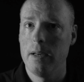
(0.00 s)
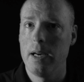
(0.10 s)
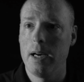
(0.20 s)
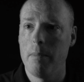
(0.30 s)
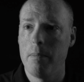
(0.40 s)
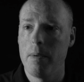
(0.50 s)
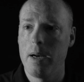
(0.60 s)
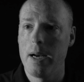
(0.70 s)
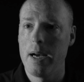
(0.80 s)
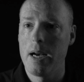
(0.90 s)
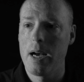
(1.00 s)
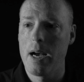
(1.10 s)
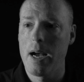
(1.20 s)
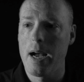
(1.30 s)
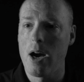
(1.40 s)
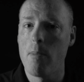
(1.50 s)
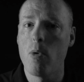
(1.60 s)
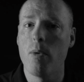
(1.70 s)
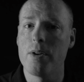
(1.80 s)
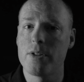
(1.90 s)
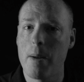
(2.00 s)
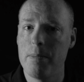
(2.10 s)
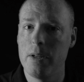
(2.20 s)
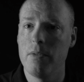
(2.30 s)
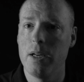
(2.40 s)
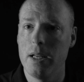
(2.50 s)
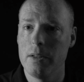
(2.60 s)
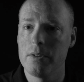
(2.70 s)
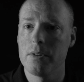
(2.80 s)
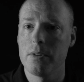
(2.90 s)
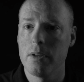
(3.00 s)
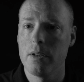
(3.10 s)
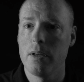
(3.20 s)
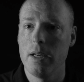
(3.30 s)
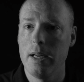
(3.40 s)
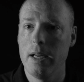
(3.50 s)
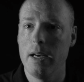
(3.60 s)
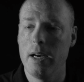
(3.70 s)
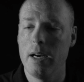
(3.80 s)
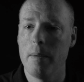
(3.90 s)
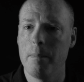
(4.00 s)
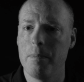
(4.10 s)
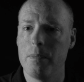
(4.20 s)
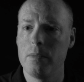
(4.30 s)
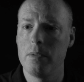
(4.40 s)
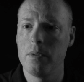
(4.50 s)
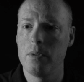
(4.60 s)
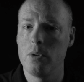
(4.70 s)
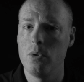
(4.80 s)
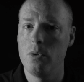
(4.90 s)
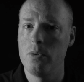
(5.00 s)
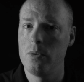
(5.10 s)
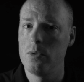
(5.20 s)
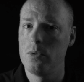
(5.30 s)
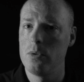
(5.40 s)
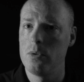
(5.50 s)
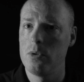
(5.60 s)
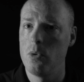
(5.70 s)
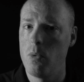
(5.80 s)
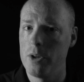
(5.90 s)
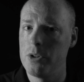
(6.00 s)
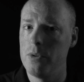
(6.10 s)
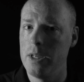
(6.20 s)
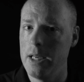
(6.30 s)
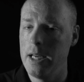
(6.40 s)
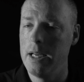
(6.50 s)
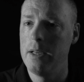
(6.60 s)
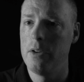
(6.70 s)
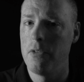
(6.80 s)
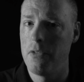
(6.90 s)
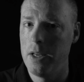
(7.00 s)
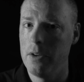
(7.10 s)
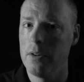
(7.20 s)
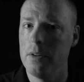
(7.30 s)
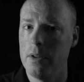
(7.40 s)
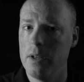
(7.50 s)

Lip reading: how more receptive it is to what you need to feel.